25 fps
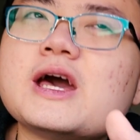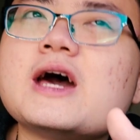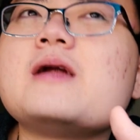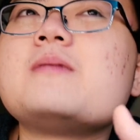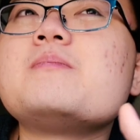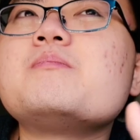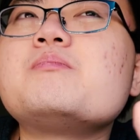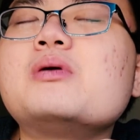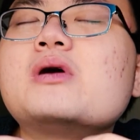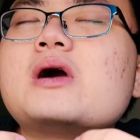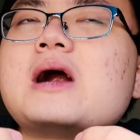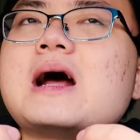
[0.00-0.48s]

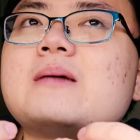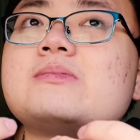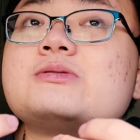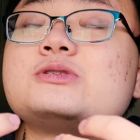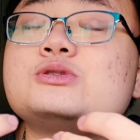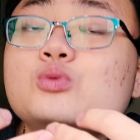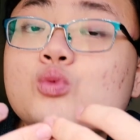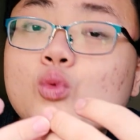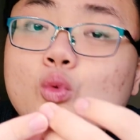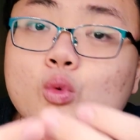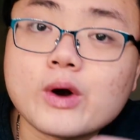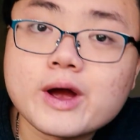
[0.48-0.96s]
can
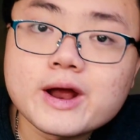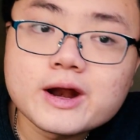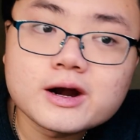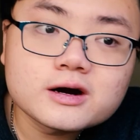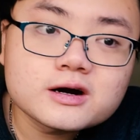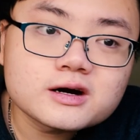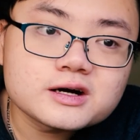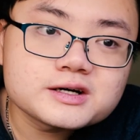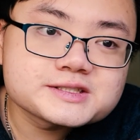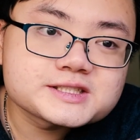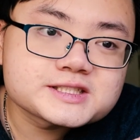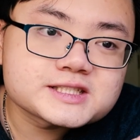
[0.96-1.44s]
perhaps
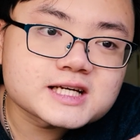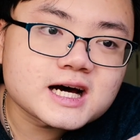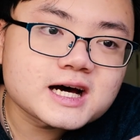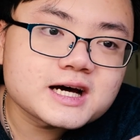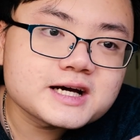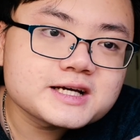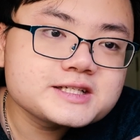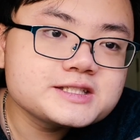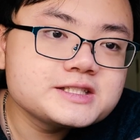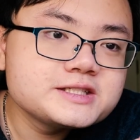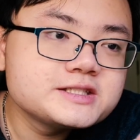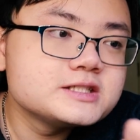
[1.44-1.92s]
wear a
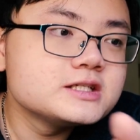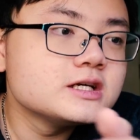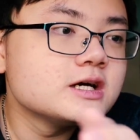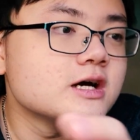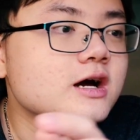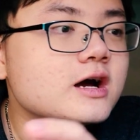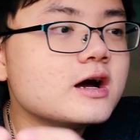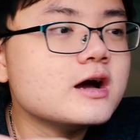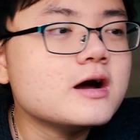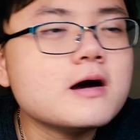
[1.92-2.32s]
size,